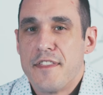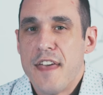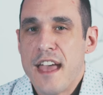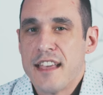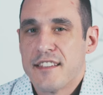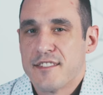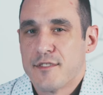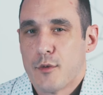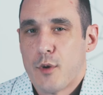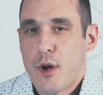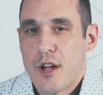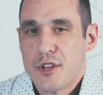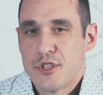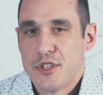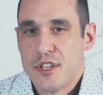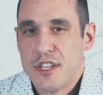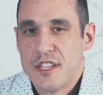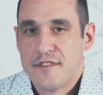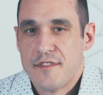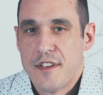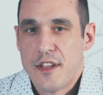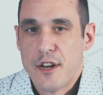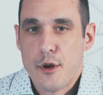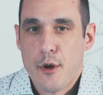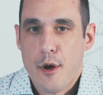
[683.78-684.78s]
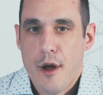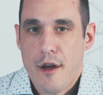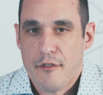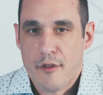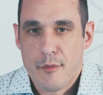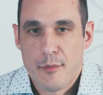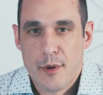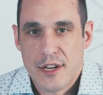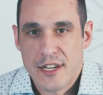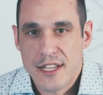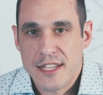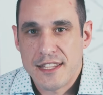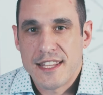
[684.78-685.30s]
Thanks for watching this video,
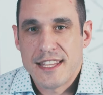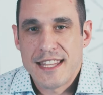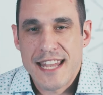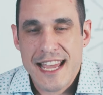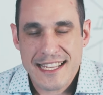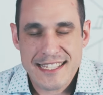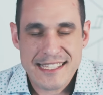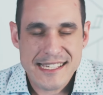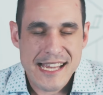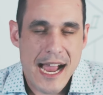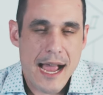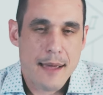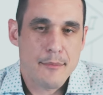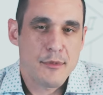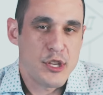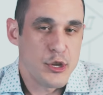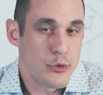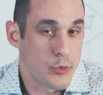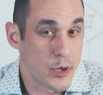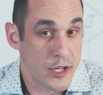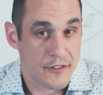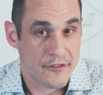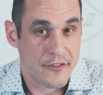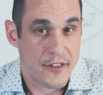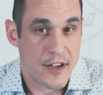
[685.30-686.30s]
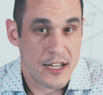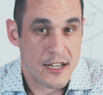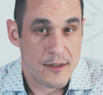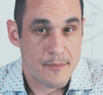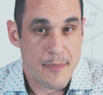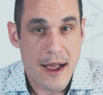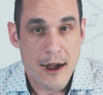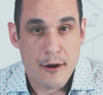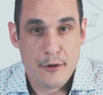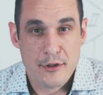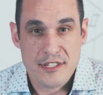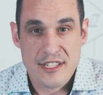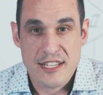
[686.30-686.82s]
everybody. The next time you want to find a
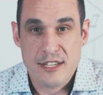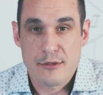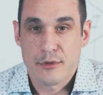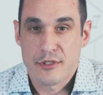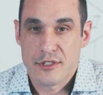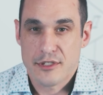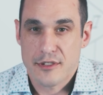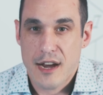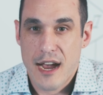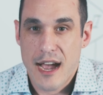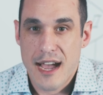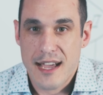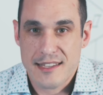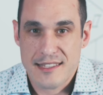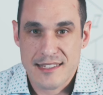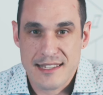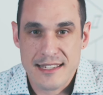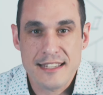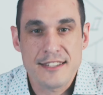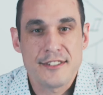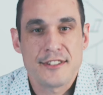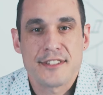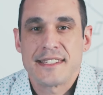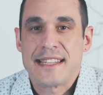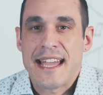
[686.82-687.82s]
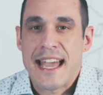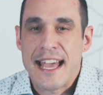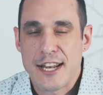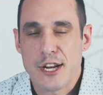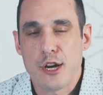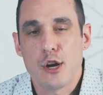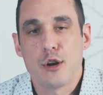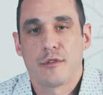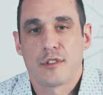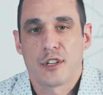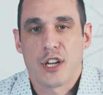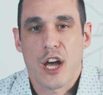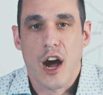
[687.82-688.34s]
power sequencer IC, just head
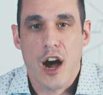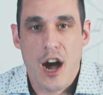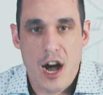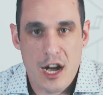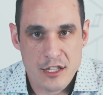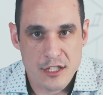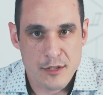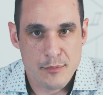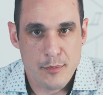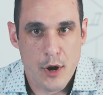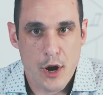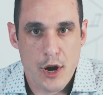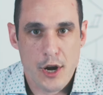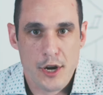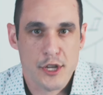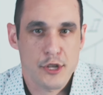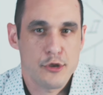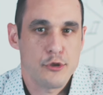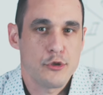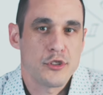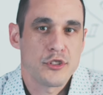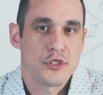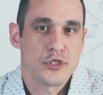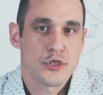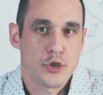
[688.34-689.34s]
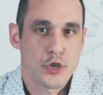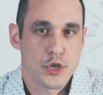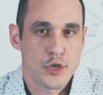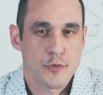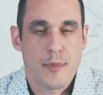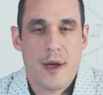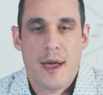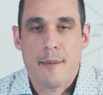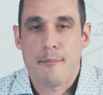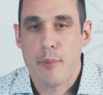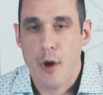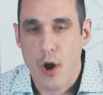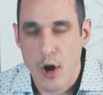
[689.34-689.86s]
over to Octopart. You can search
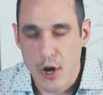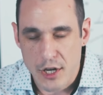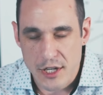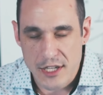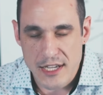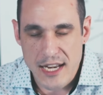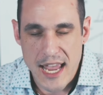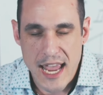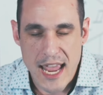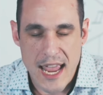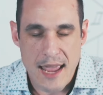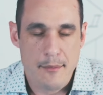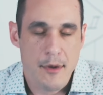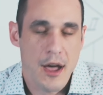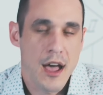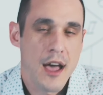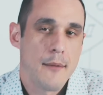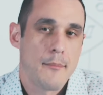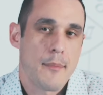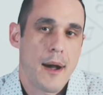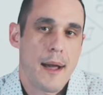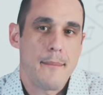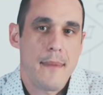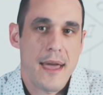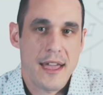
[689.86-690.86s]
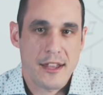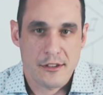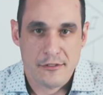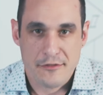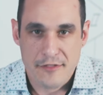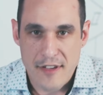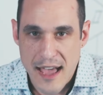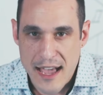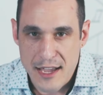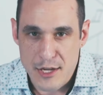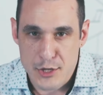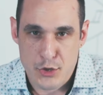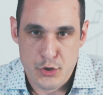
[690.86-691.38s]
by part name, by
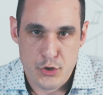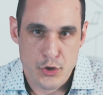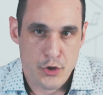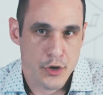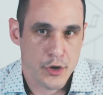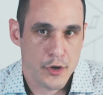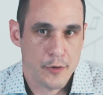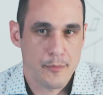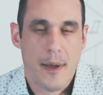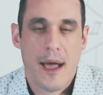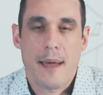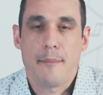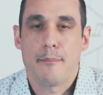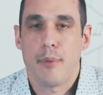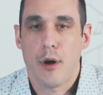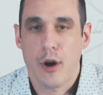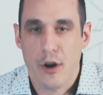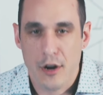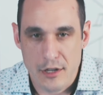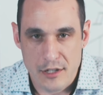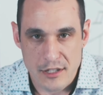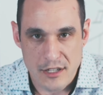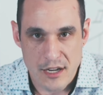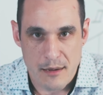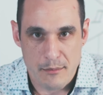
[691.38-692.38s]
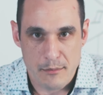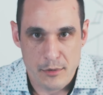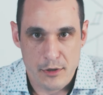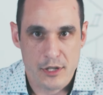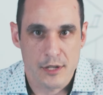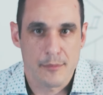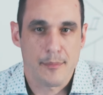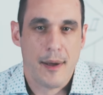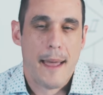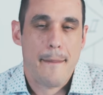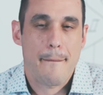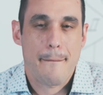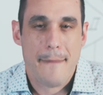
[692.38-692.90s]
manufacturer, by part
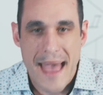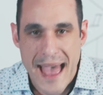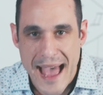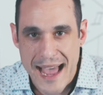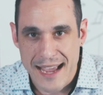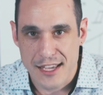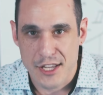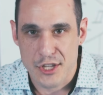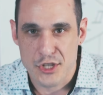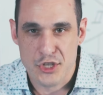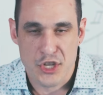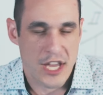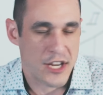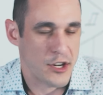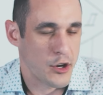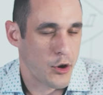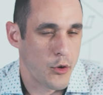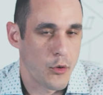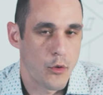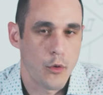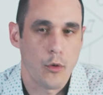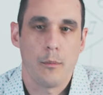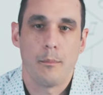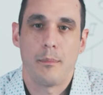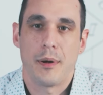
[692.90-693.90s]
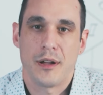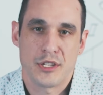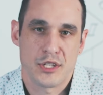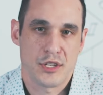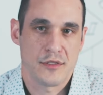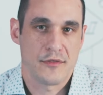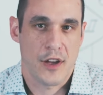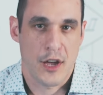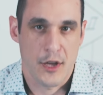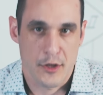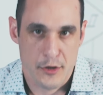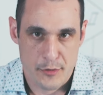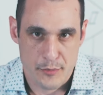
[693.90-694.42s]
number, by package, and a whole bunch
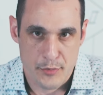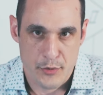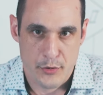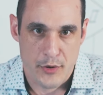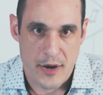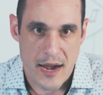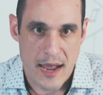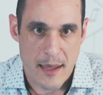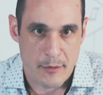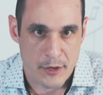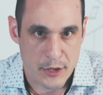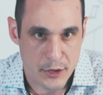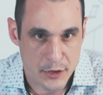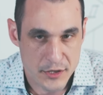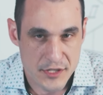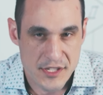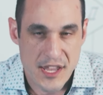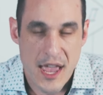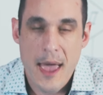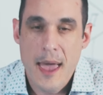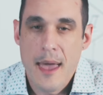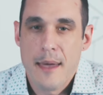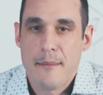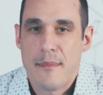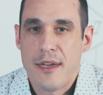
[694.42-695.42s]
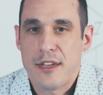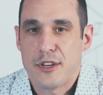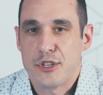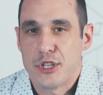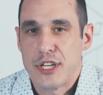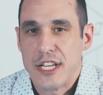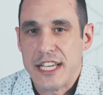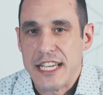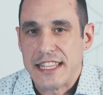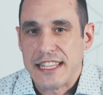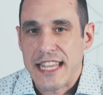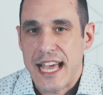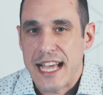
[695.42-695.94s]
of other parameters. Make
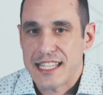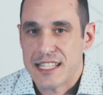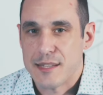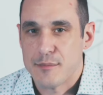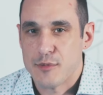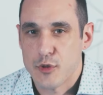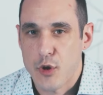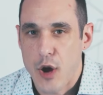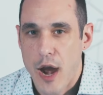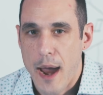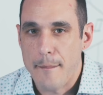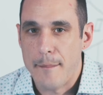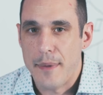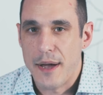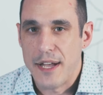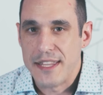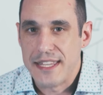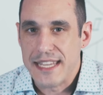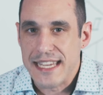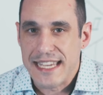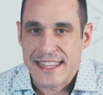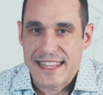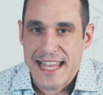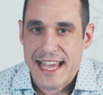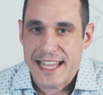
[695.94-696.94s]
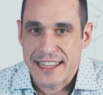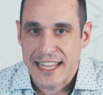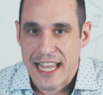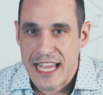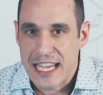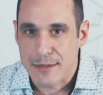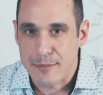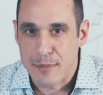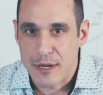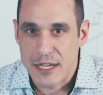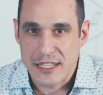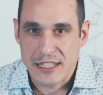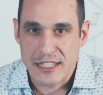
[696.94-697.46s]
sure to hit that subscribe button, hit that
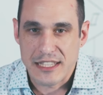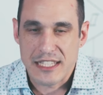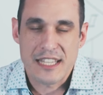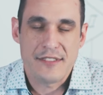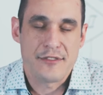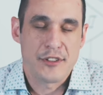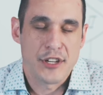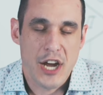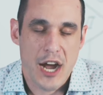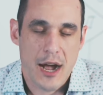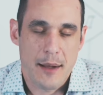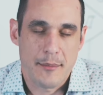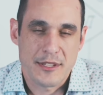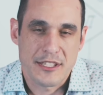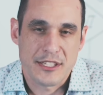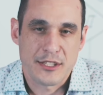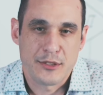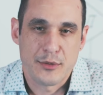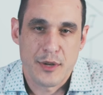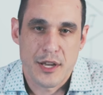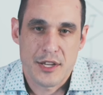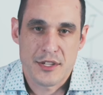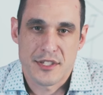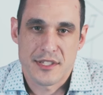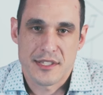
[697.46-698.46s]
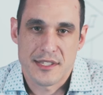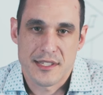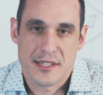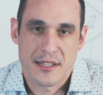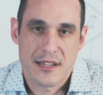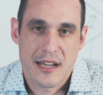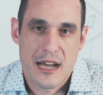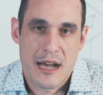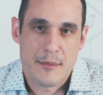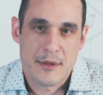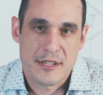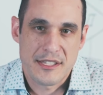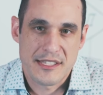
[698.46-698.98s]
like button, leave your comments and questions in the
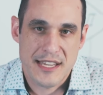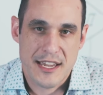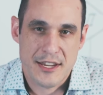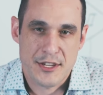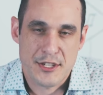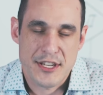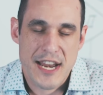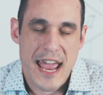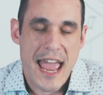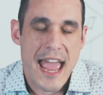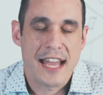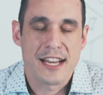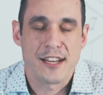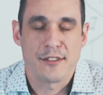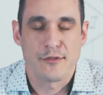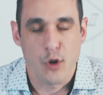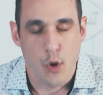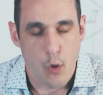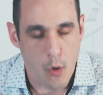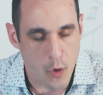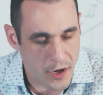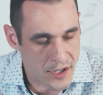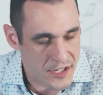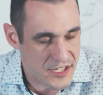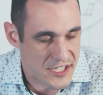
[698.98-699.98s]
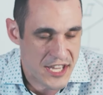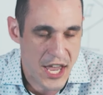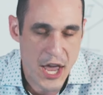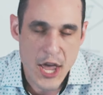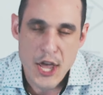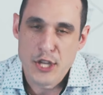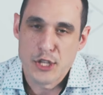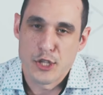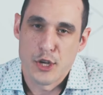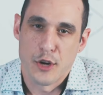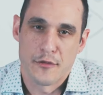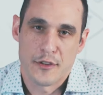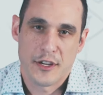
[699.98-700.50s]
comment section, and of course,
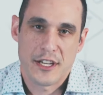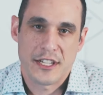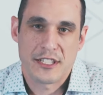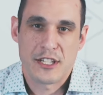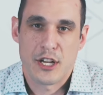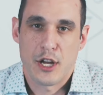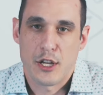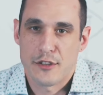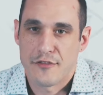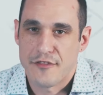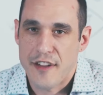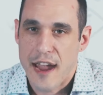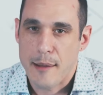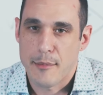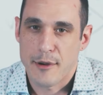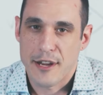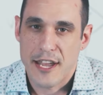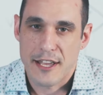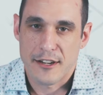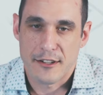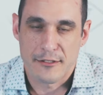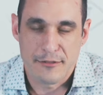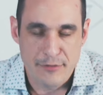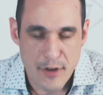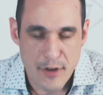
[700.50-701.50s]
don't forget to call your fabricator,